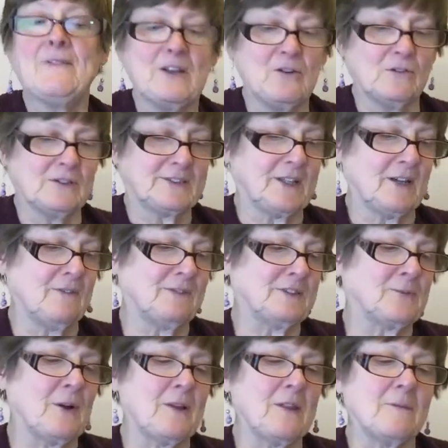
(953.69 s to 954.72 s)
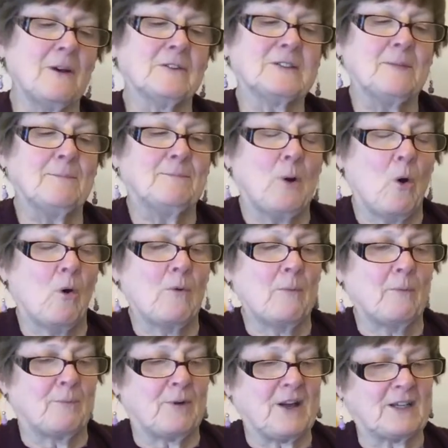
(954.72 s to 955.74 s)
in yourself is one of the most
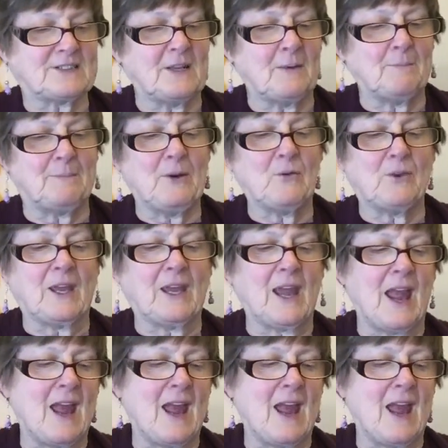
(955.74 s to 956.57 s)
important bricks in building